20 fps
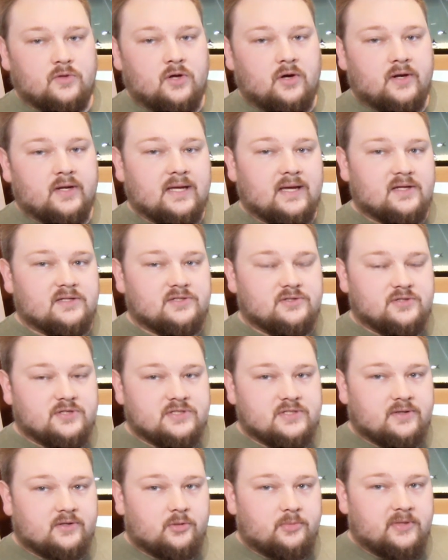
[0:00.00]
Alright guys, so
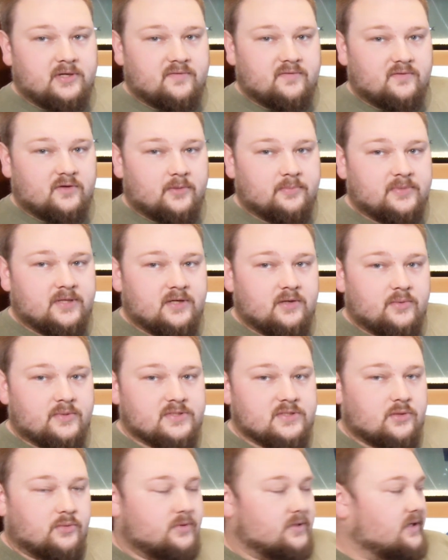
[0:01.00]
just a little bit of an update of
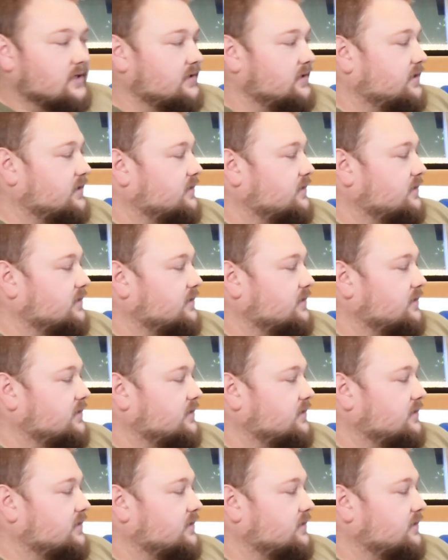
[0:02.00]
what's going on